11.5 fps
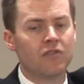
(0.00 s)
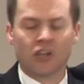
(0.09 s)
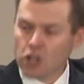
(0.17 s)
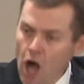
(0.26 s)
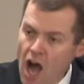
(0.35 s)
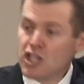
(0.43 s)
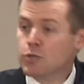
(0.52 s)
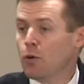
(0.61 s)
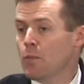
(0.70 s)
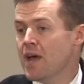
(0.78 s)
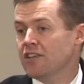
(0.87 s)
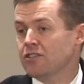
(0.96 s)
The
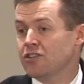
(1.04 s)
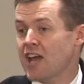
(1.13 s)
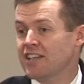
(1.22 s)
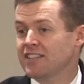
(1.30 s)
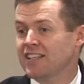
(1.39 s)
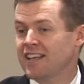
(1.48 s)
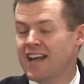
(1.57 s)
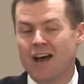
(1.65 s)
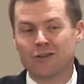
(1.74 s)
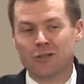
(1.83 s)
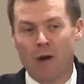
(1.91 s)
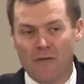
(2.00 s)
gospel message has to get
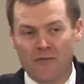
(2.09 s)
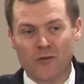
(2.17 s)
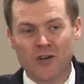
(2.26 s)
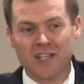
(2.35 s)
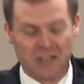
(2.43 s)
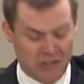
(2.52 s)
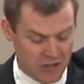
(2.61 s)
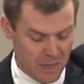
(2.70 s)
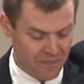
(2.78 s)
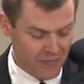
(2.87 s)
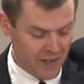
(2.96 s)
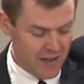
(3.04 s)
out to our friends
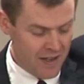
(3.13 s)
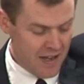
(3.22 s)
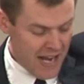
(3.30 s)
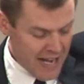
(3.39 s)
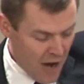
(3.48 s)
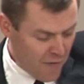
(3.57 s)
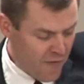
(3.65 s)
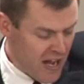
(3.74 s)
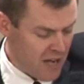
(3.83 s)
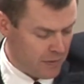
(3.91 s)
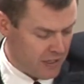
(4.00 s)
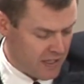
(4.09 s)
and our
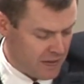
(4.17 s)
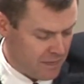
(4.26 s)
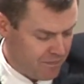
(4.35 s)
family.